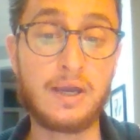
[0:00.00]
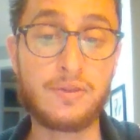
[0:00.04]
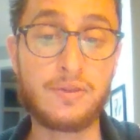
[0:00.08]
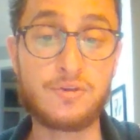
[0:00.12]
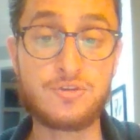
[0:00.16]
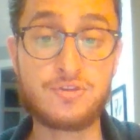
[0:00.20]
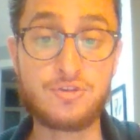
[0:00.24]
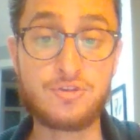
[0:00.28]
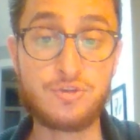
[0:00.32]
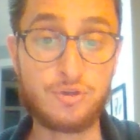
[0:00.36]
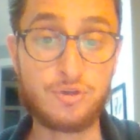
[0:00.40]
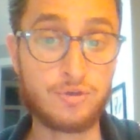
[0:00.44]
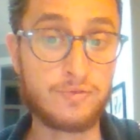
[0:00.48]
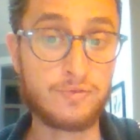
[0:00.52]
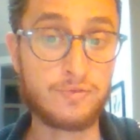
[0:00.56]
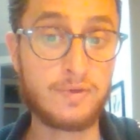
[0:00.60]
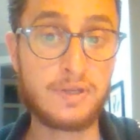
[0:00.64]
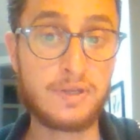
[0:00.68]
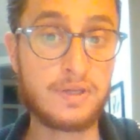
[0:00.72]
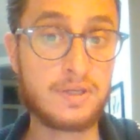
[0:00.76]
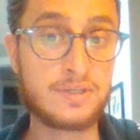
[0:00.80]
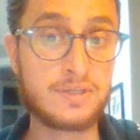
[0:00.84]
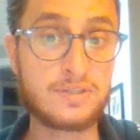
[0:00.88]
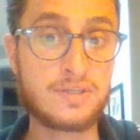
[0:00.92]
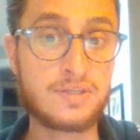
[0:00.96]
There's nerve
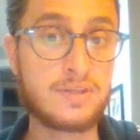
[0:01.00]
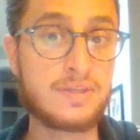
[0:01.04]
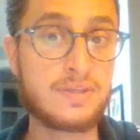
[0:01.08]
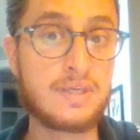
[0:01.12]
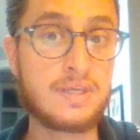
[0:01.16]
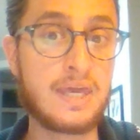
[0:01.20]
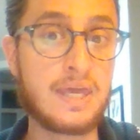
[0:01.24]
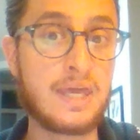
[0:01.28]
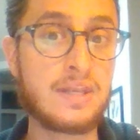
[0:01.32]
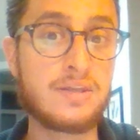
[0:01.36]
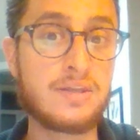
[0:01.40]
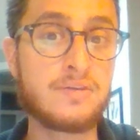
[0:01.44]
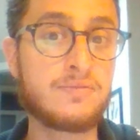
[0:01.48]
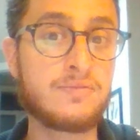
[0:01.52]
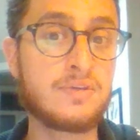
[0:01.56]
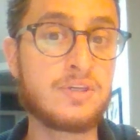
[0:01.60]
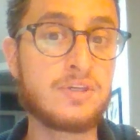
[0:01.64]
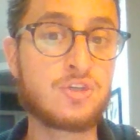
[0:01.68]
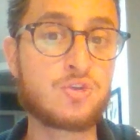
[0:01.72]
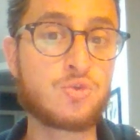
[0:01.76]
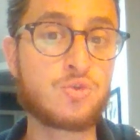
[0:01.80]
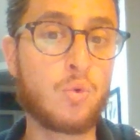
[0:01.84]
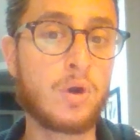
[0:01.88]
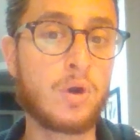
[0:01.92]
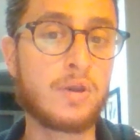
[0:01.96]
endings at the end of
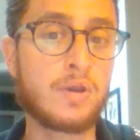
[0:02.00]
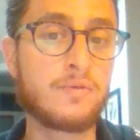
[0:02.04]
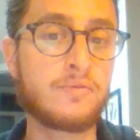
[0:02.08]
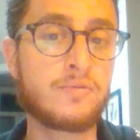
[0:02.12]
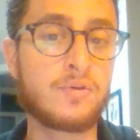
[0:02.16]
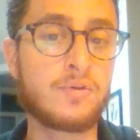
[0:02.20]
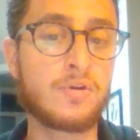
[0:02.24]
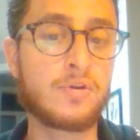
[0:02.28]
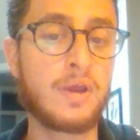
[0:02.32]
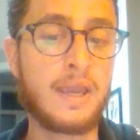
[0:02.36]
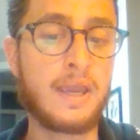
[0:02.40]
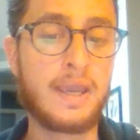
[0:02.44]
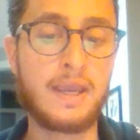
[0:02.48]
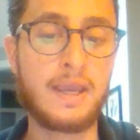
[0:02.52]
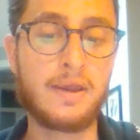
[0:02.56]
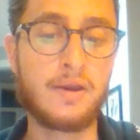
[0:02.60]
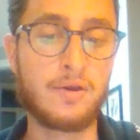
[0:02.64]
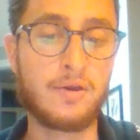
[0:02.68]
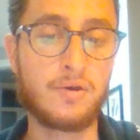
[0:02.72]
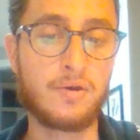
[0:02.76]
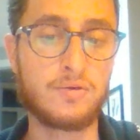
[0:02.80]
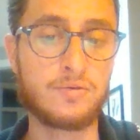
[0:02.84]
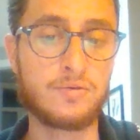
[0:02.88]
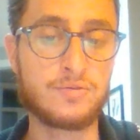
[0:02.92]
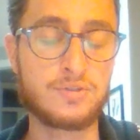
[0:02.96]
each one of your
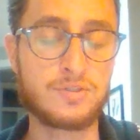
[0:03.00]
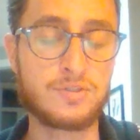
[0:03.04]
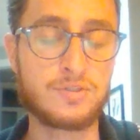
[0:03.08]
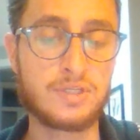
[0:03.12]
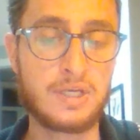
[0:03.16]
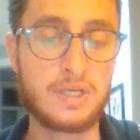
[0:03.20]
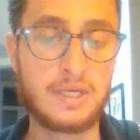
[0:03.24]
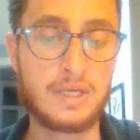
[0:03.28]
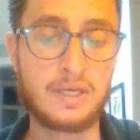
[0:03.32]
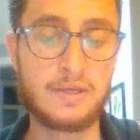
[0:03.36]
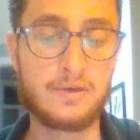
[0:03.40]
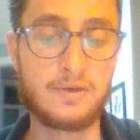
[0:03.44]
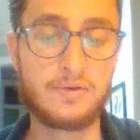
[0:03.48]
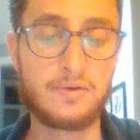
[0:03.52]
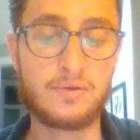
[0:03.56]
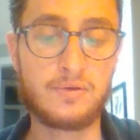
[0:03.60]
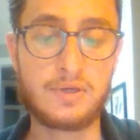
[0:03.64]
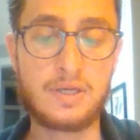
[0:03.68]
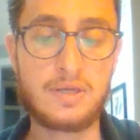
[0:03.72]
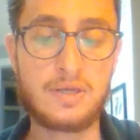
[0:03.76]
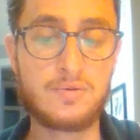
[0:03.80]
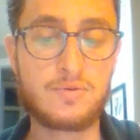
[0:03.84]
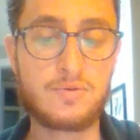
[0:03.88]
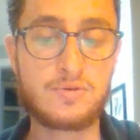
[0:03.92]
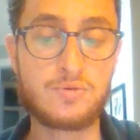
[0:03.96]
hairs,
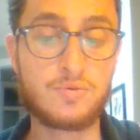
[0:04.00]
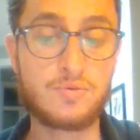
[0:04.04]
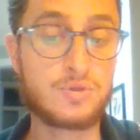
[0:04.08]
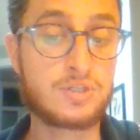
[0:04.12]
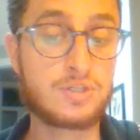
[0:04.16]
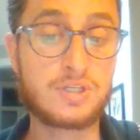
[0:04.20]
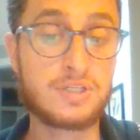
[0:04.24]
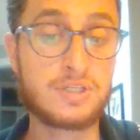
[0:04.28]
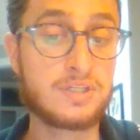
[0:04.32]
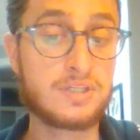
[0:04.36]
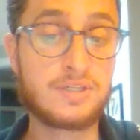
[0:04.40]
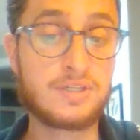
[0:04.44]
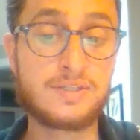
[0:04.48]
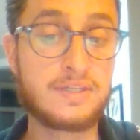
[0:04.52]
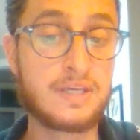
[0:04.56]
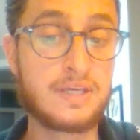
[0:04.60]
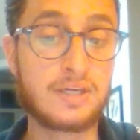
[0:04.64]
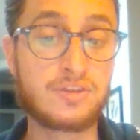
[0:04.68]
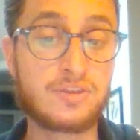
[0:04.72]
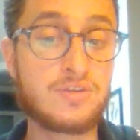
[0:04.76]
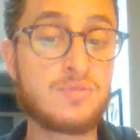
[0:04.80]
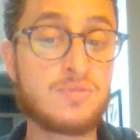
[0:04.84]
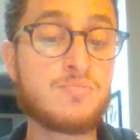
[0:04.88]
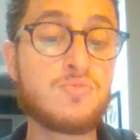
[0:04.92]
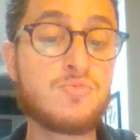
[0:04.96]
okay, which can
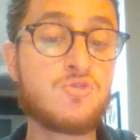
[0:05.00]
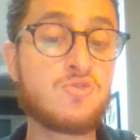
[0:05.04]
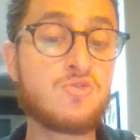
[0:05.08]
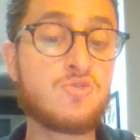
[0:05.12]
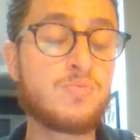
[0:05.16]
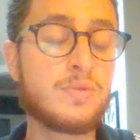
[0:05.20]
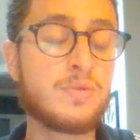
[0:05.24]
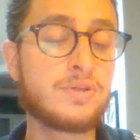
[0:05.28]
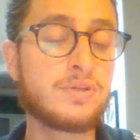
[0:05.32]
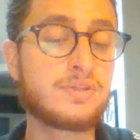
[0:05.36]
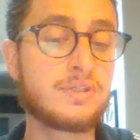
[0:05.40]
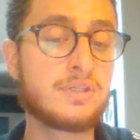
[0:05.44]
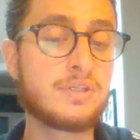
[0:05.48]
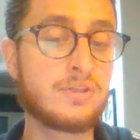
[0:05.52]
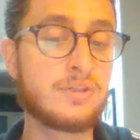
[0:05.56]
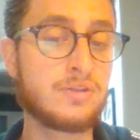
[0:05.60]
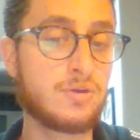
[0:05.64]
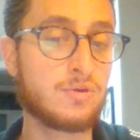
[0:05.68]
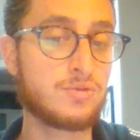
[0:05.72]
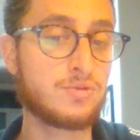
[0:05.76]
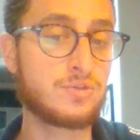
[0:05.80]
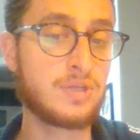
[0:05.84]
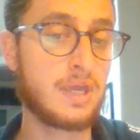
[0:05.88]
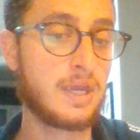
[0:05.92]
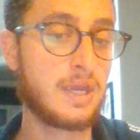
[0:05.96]
detect the movement in
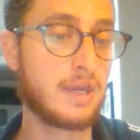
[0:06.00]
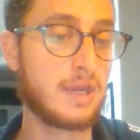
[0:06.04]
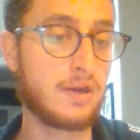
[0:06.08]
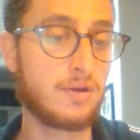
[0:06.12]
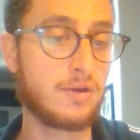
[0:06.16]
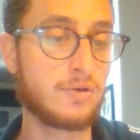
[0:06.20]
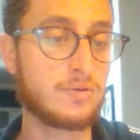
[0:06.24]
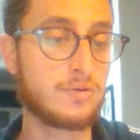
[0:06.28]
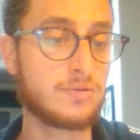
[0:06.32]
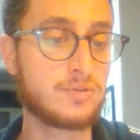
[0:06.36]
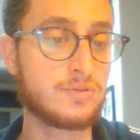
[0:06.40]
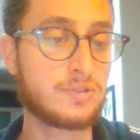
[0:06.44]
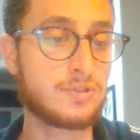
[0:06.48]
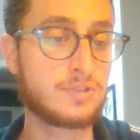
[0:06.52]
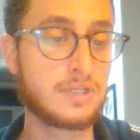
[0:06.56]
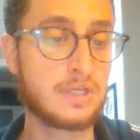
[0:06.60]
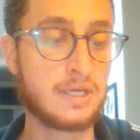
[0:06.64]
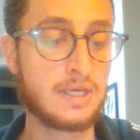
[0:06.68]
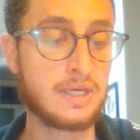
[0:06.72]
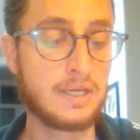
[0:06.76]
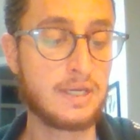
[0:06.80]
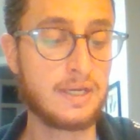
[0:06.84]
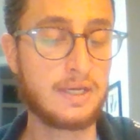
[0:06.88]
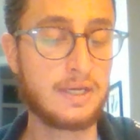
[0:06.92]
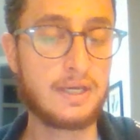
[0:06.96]
those hairs.
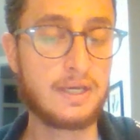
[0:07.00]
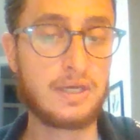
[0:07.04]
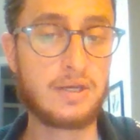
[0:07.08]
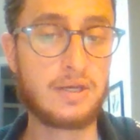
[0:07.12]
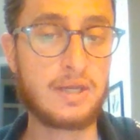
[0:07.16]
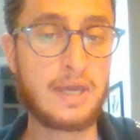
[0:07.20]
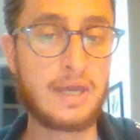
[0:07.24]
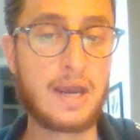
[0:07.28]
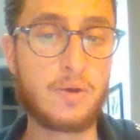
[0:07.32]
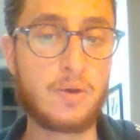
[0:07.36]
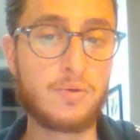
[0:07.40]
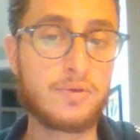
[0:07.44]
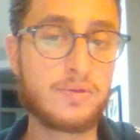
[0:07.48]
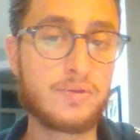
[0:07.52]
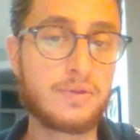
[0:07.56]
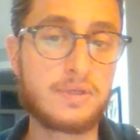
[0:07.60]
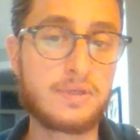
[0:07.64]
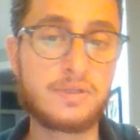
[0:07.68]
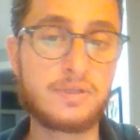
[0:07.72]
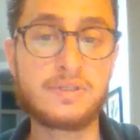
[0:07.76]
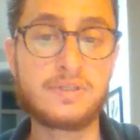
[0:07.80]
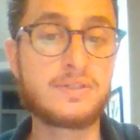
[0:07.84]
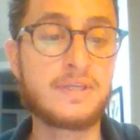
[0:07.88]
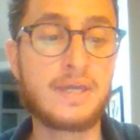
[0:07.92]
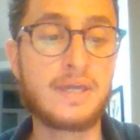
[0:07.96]
And how are
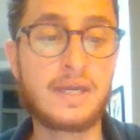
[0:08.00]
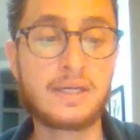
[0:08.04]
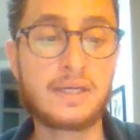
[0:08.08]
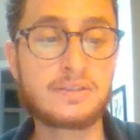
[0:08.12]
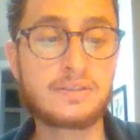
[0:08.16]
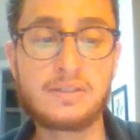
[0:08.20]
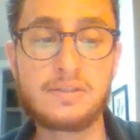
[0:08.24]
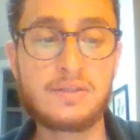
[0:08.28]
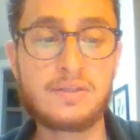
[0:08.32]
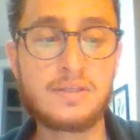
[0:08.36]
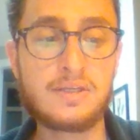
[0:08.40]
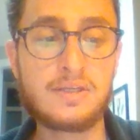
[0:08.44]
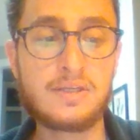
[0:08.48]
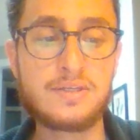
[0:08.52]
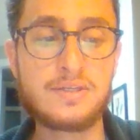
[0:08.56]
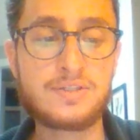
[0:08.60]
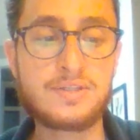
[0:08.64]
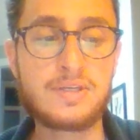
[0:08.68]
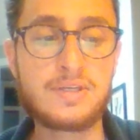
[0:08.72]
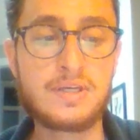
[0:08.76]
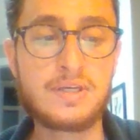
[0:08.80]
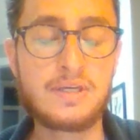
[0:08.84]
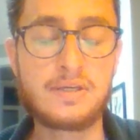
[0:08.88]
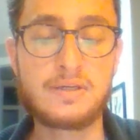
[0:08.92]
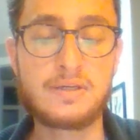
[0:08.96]
they detecting
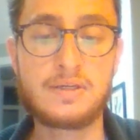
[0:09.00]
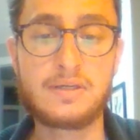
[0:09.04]
this?